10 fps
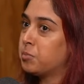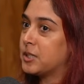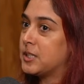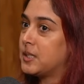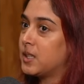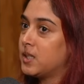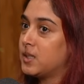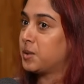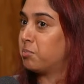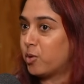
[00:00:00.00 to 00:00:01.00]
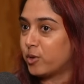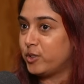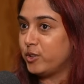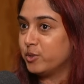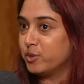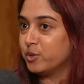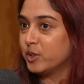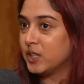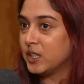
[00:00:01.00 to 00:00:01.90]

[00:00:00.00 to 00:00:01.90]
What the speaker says: but still support you.